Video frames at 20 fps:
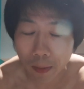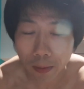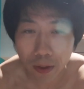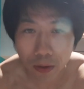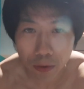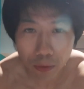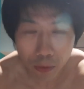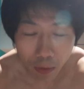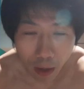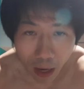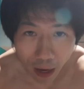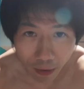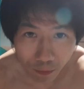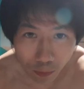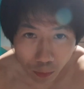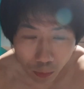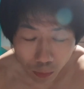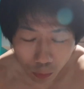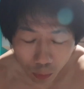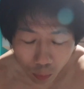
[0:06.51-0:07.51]
I mean, you don't have
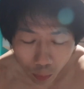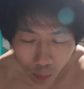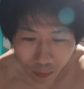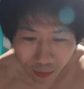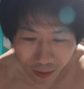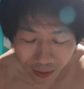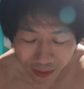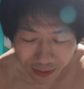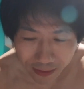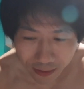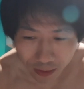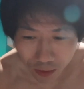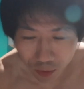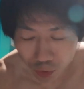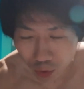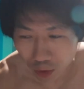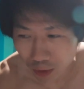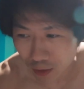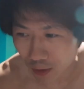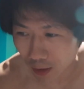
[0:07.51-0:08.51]
to do this. It's
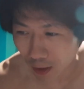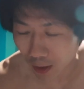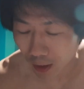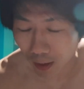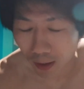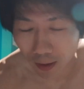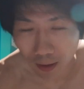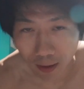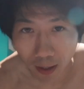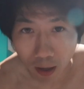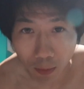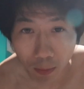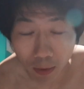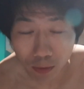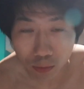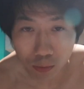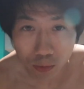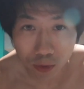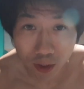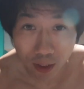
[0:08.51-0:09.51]
just, I want
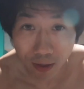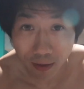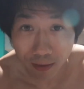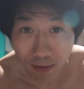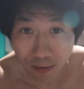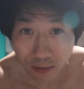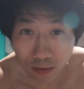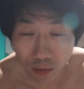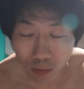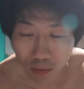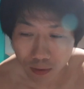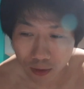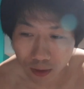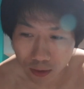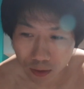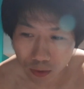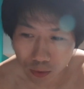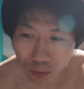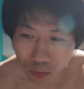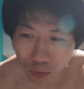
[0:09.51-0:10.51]
to share this
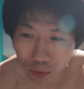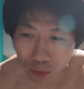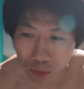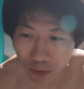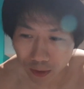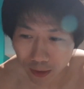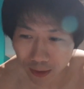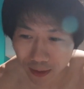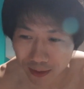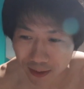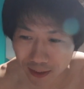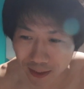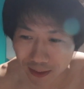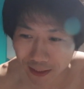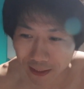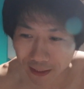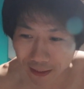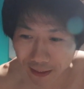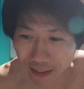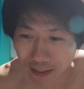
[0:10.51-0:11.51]
content to you just
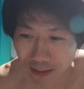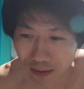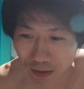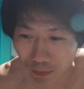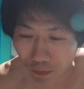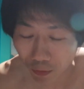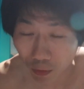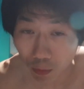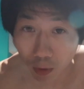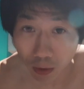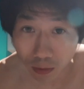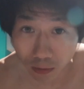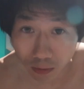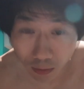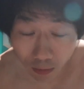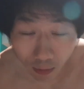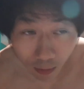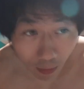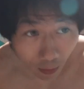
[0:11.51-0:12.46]
in case if you want.